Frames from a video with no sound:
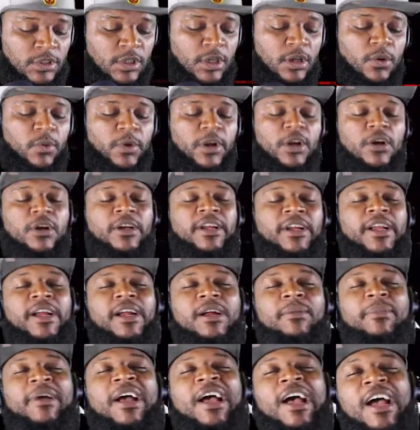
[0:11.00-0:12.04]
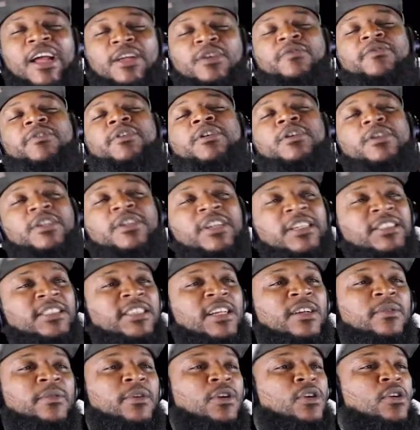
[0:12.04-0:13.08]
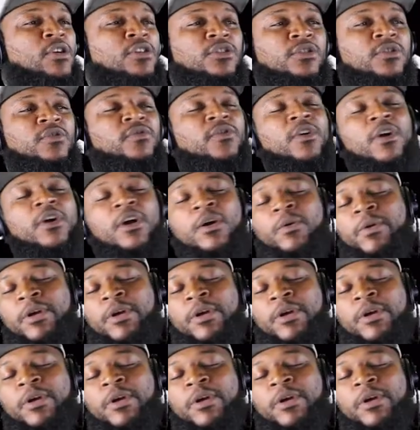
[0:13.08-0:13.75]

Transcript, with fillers: feel. We don't care about how you feel. They say we're going too far.